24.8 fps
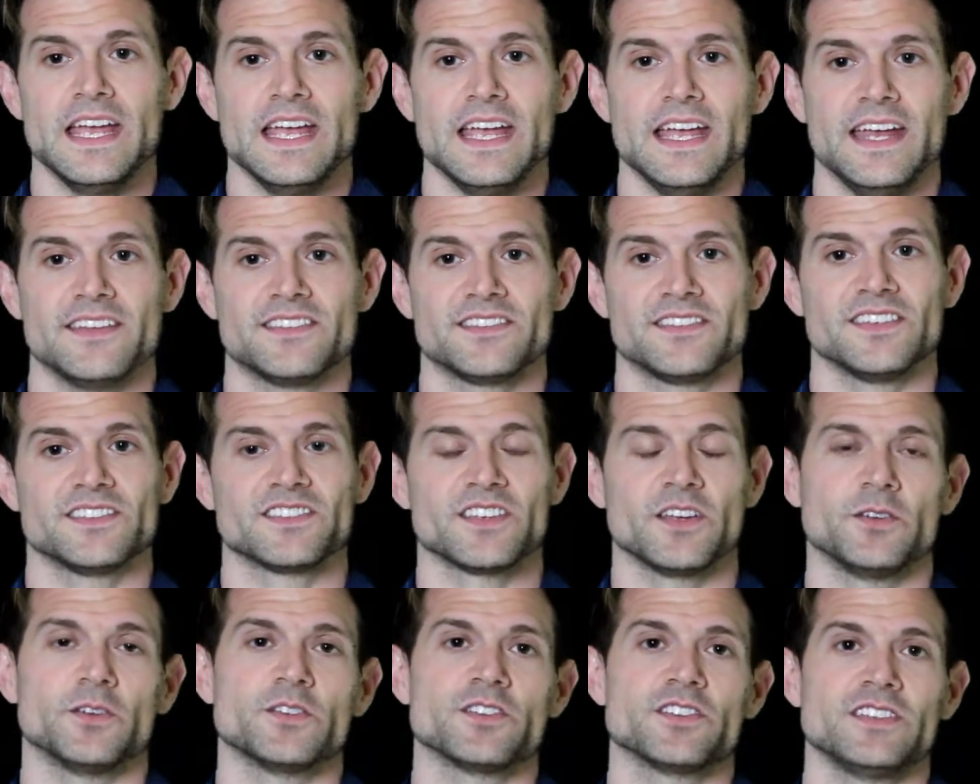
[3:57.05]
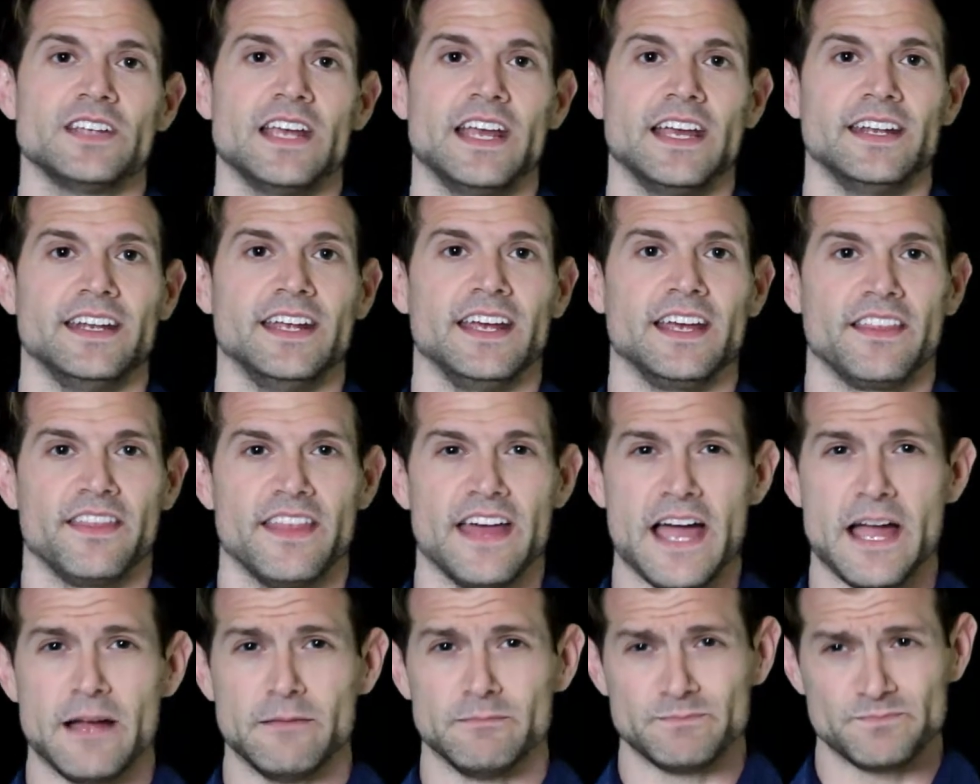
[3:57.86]
It's this understanding
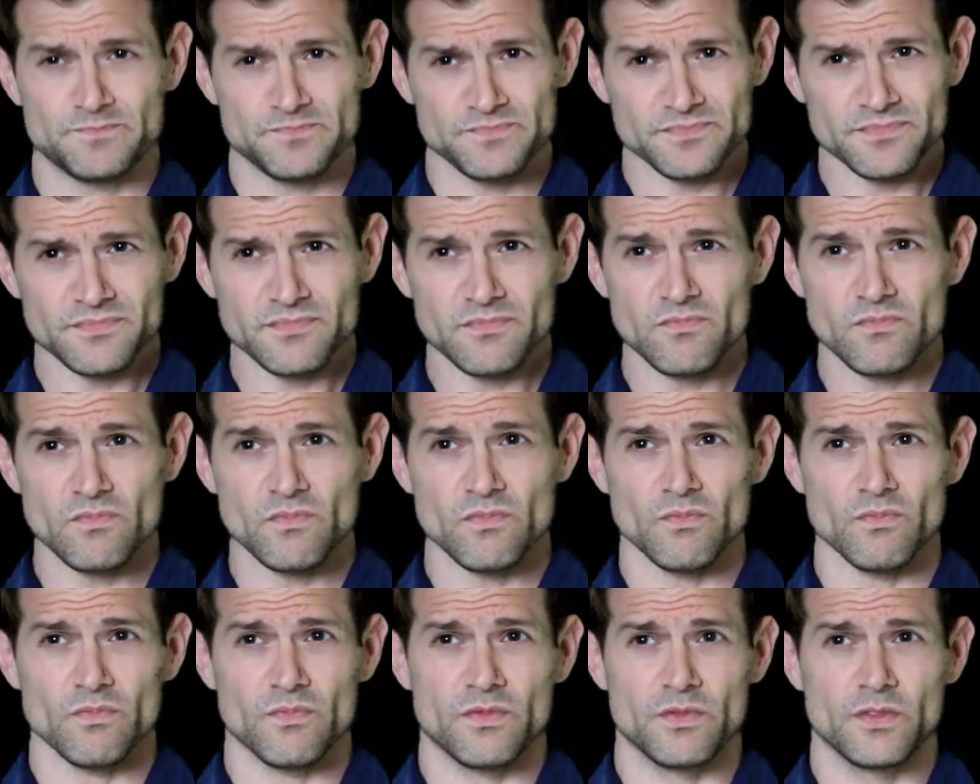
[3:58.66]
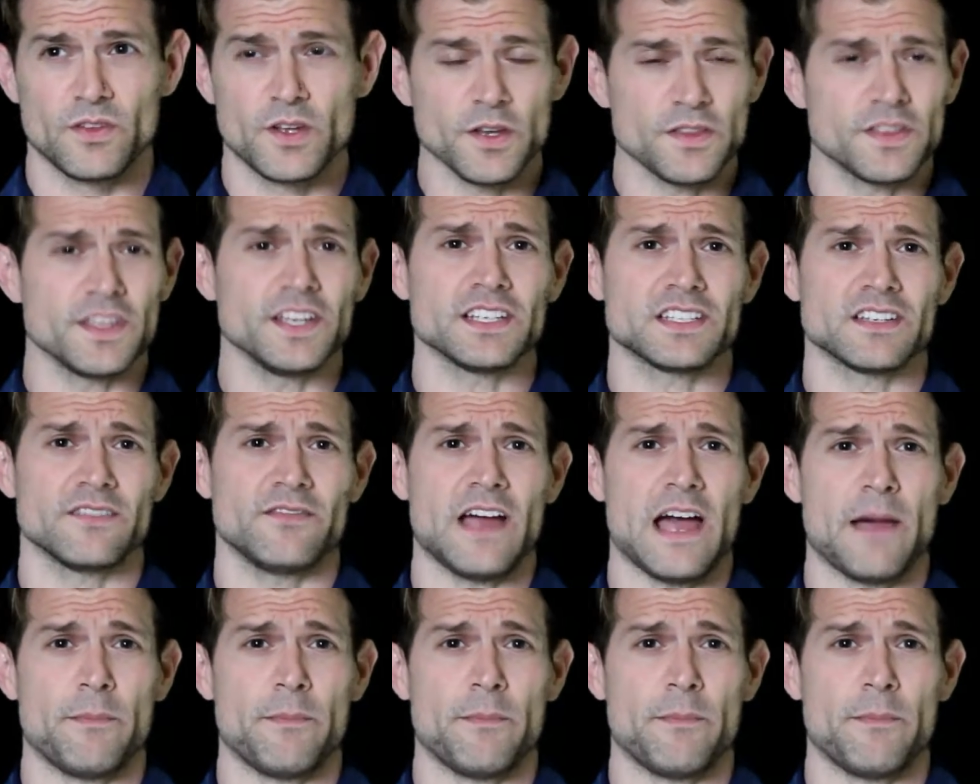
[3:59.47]
that good things have